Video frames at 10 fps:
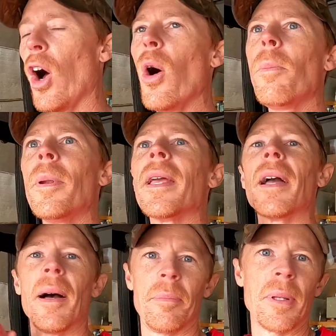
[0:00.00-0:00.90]
opening
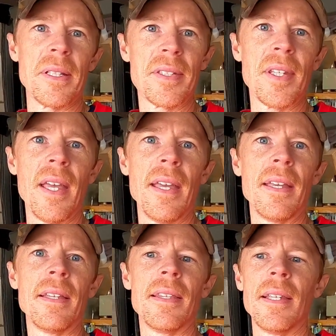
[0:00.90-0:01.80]
up, let's
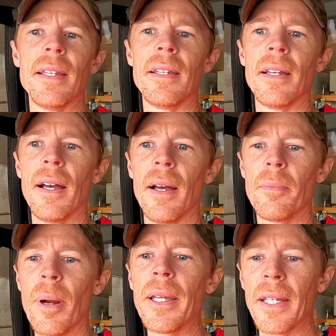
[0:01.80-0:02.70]
say, the
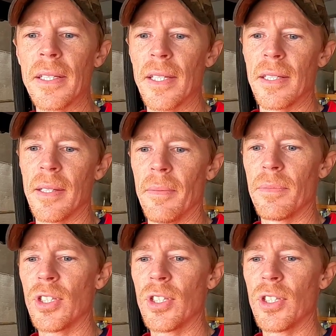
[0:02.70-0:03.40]
braking system.